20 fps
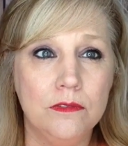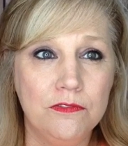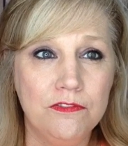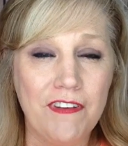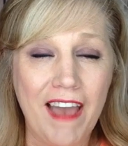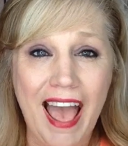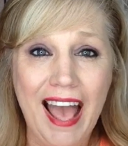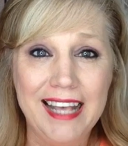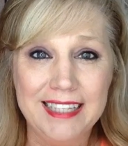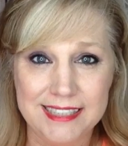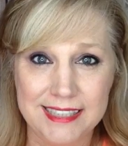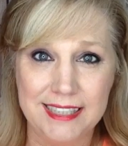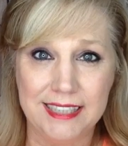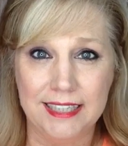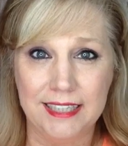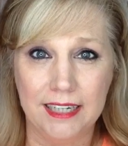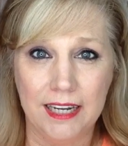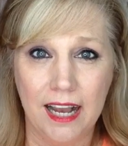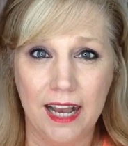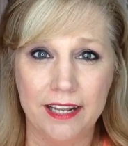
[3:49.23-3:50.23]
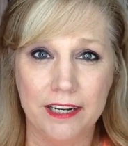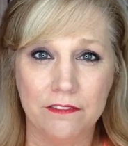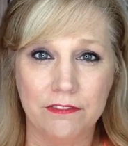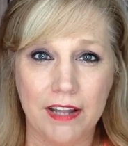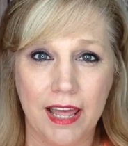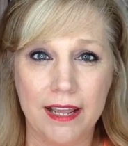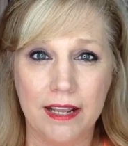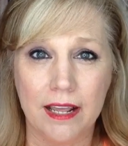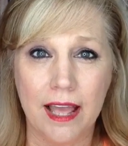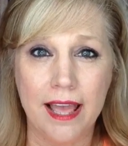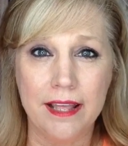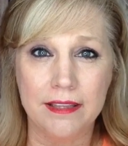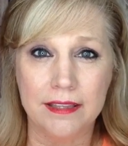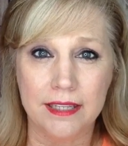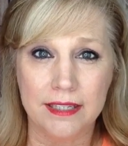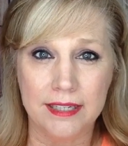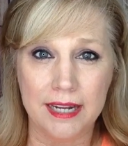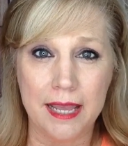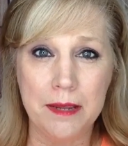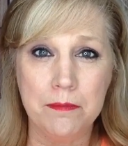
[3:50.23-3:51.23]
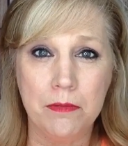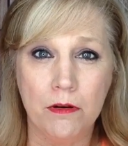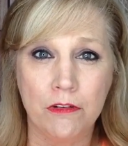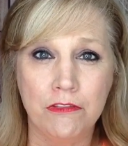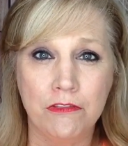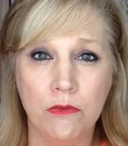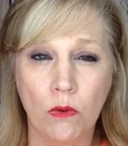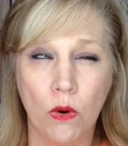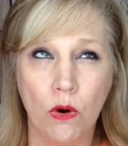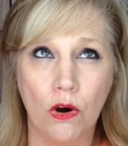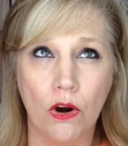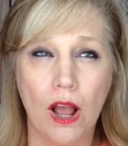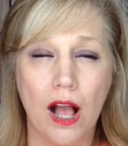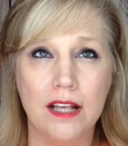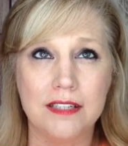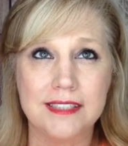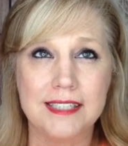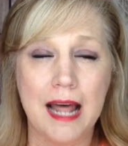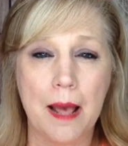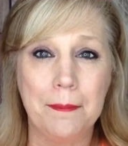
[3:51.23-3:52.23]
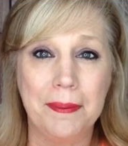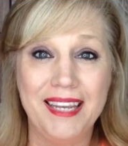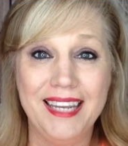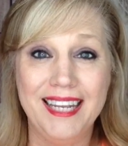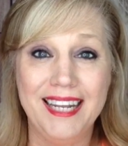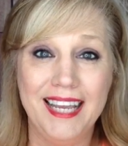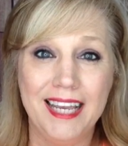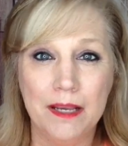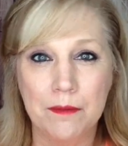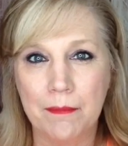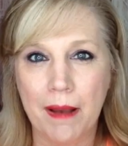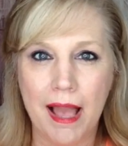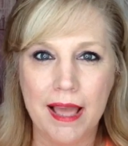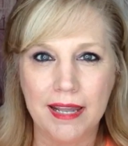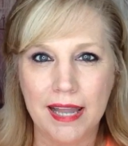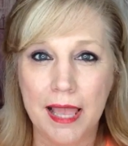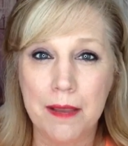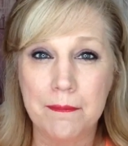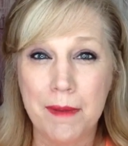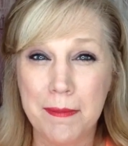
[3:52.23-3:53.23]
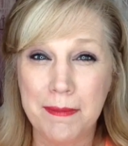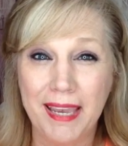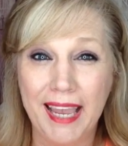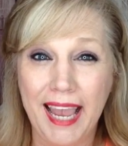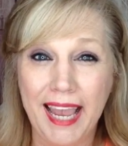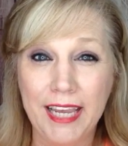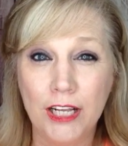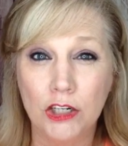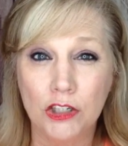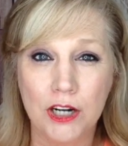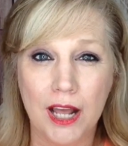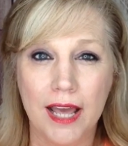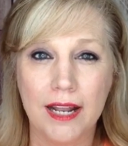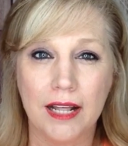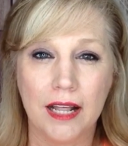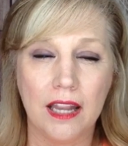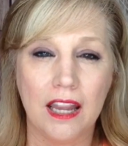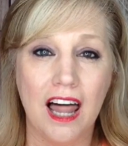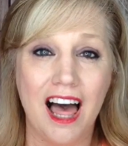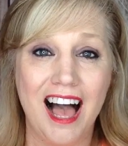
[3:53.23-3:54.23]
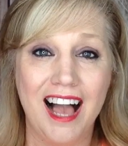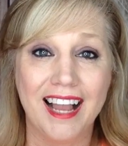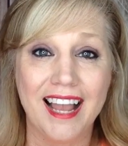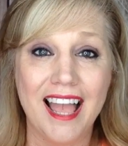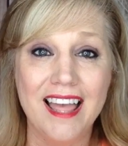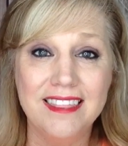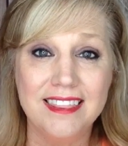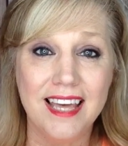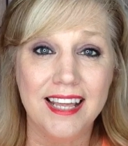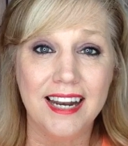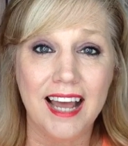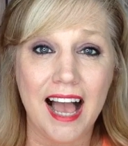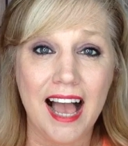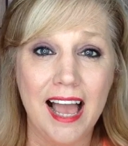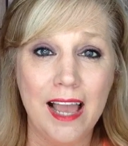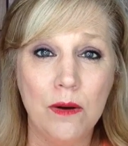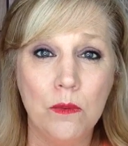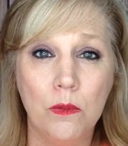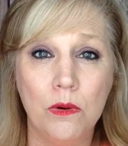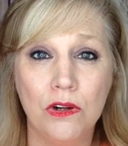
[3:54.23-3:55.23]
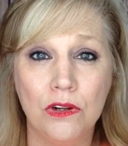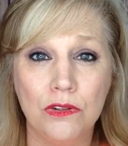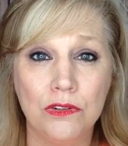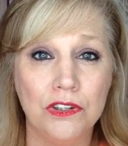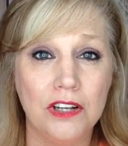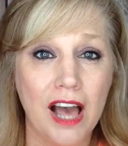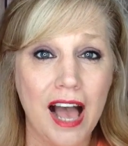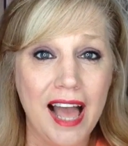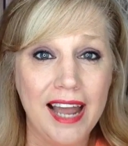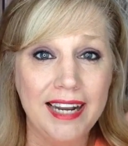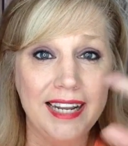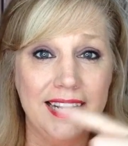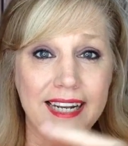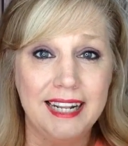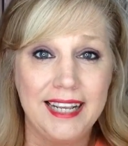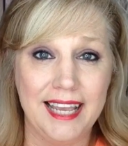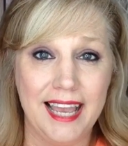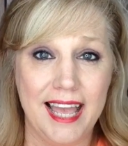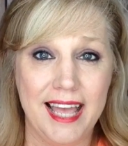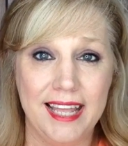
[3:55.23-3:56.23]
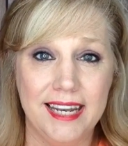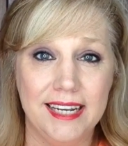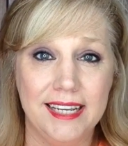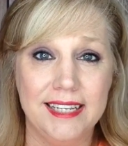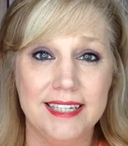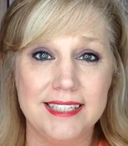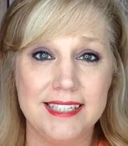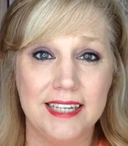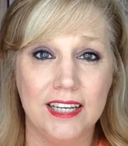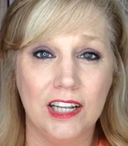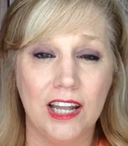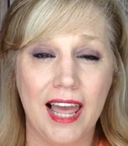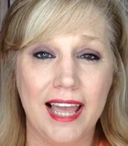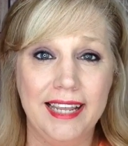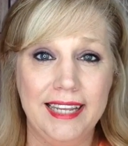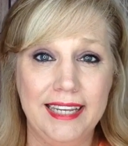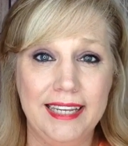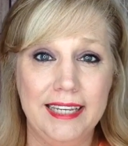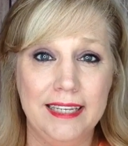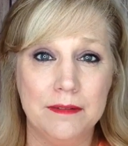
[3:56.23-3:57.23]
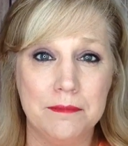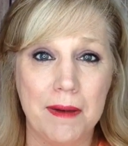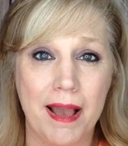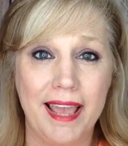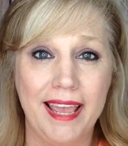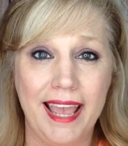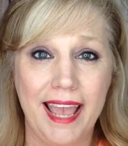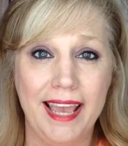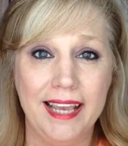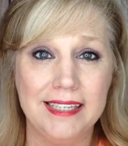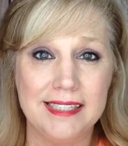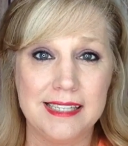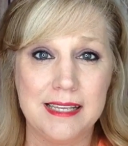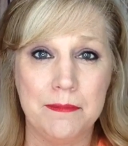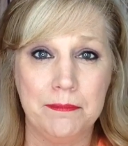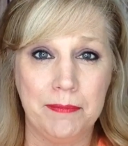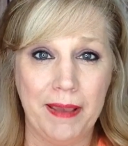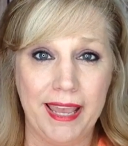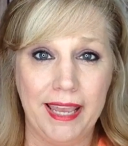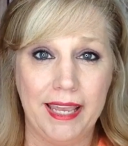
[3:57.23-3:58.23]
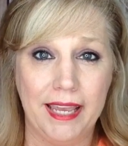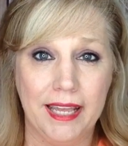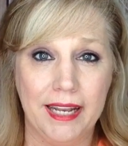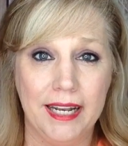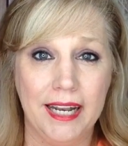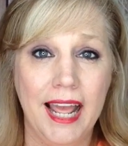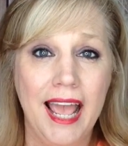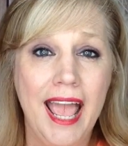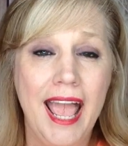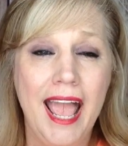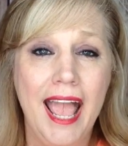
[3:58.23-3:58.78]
fasting, kind of like the night before. I'll stop eating by like maybe 8 or 9 o'clock, and then I will not eat again until I eat my eggs and bacon.